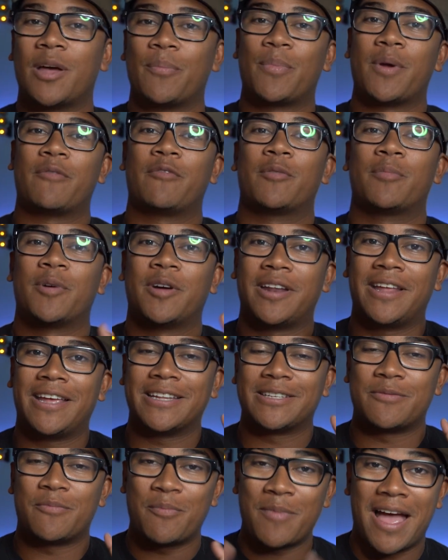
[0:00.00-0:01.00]
up, everybody?
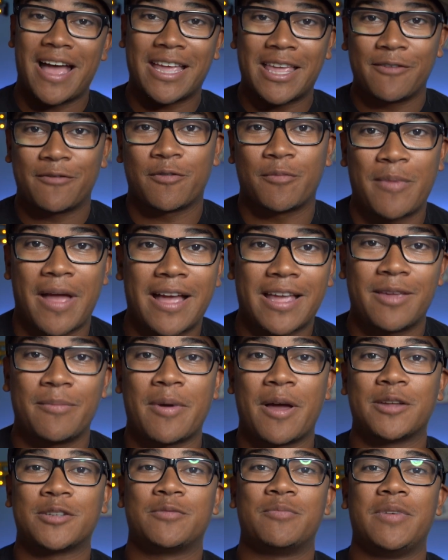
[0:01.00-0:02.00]
It's Mackee from Mackee
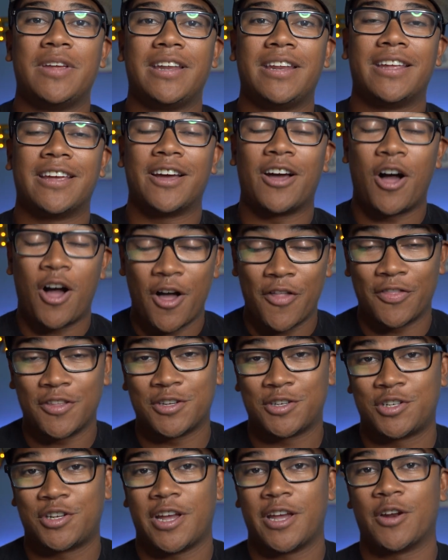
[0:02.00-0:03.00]
Mouse Media. On
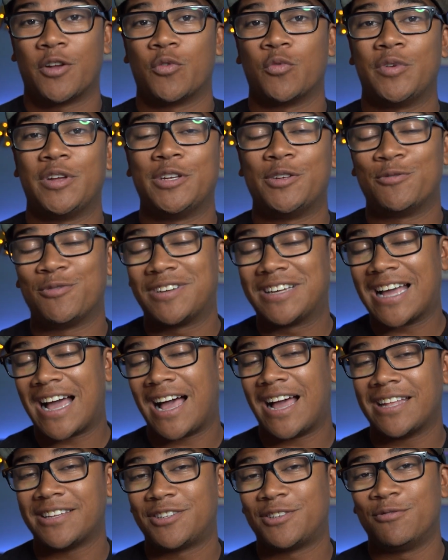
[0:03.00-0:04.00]
this channel, we do
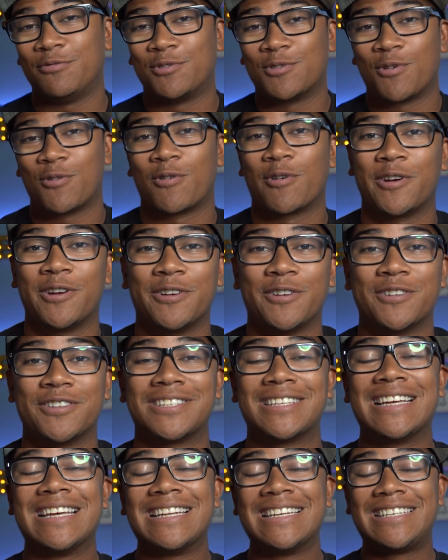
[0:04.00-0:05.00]
guides,
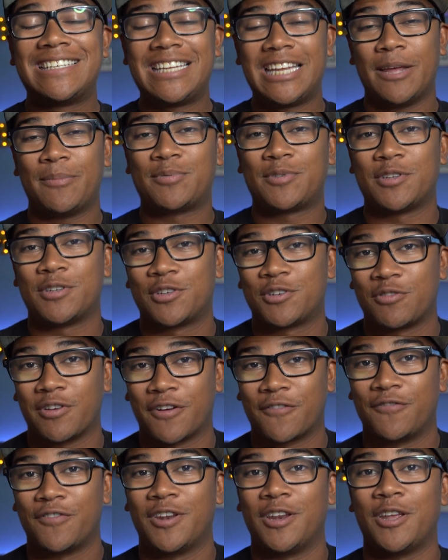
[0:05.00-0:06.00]
tutorials, tips and
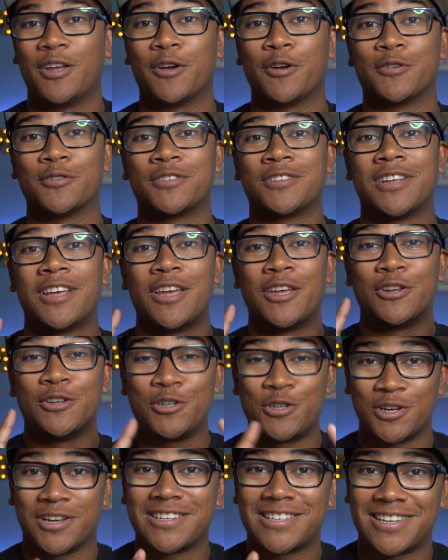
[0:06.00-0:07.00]
trick videos
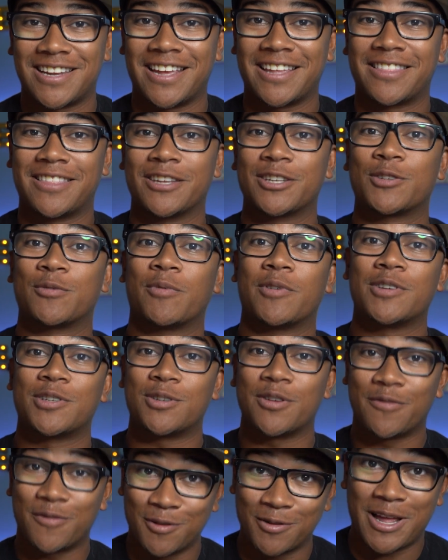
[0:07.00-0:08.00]
just like this one.
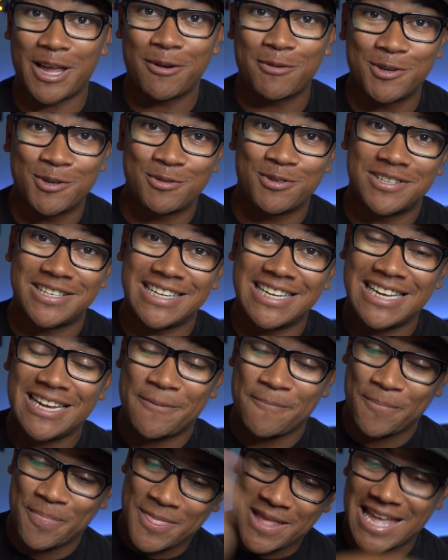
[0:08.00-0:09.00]
So if you like what you
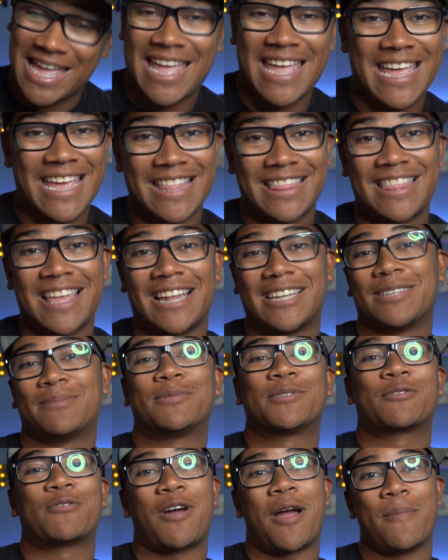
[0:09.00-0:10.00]
see, hit that
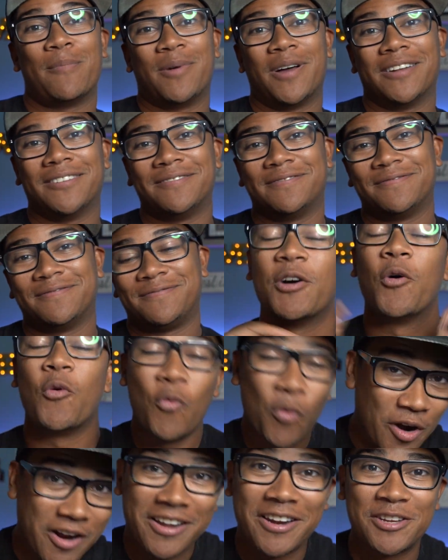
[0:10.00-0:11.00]
subscribe button.
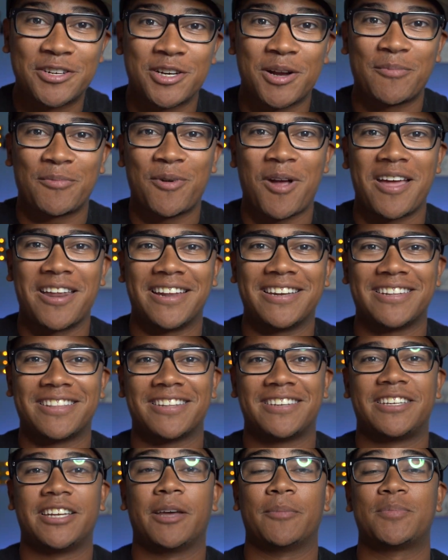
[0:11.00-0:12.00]
We're gonna jump right into
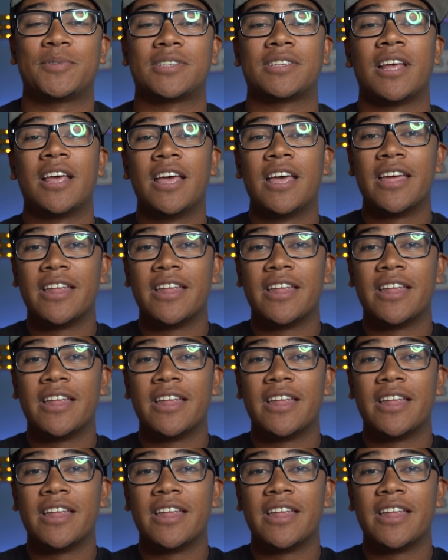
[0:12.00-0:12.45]
the tips.